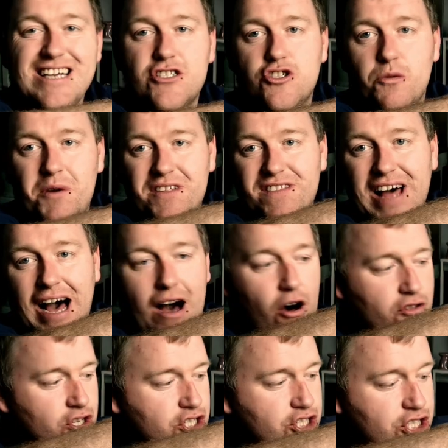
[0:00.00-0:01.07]
get some of
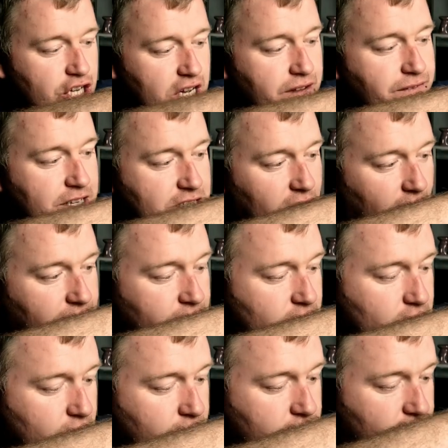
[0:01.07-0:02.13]
that on the surface of
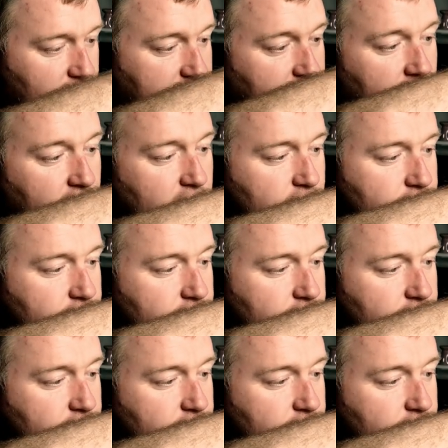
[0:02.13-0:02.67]
the substrate,